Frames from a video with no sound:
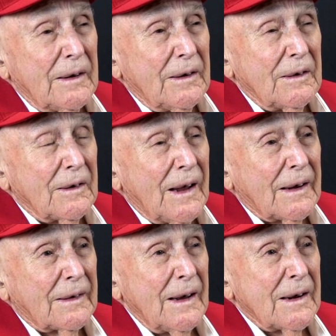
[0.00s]
and another
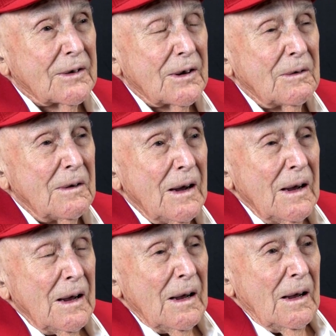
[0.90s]
like that. So,
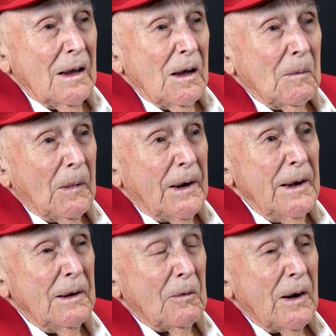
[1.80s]
but
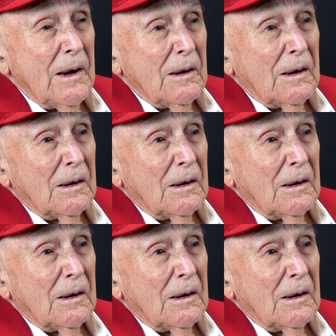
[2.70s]
anyway,